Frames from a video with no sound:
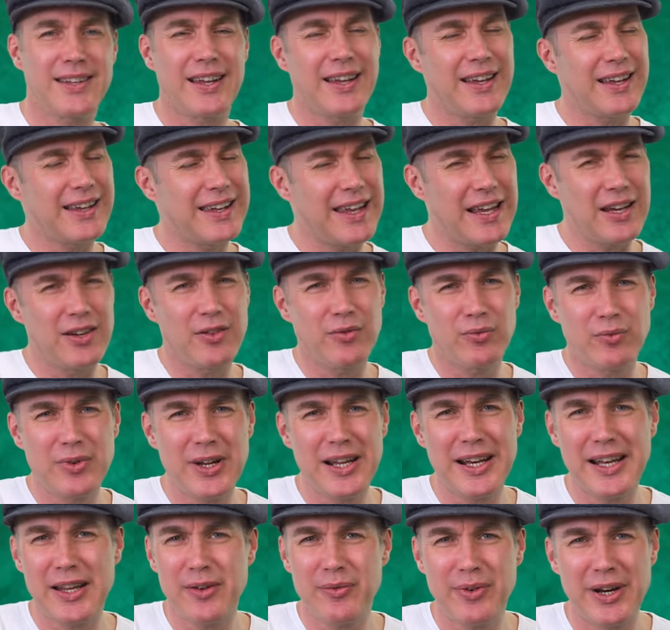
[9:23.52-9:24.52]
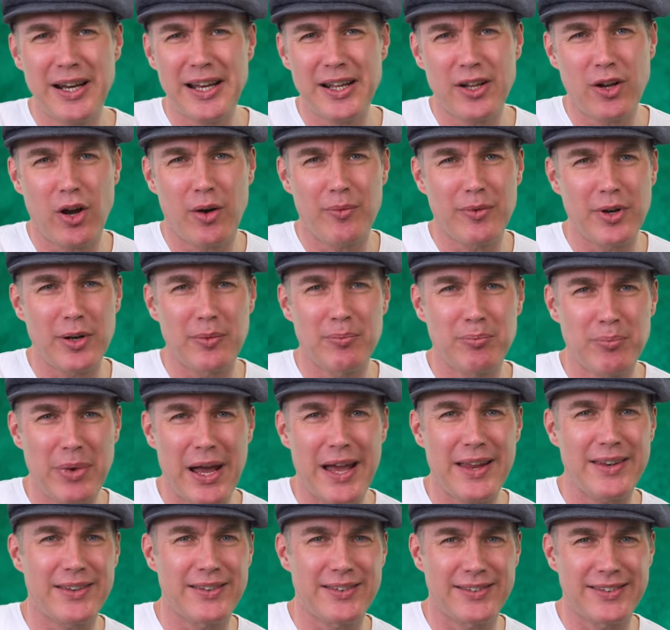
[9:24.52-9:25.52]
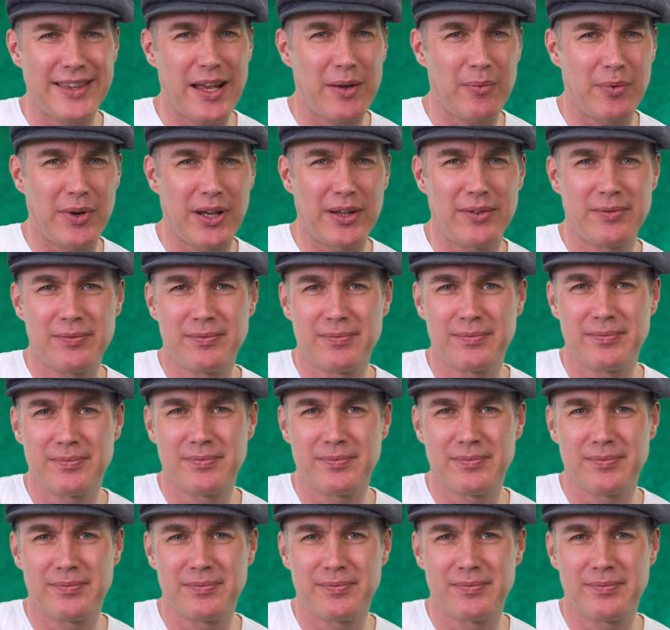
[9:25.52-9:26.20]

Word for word: Again, really, really common pattern, that one.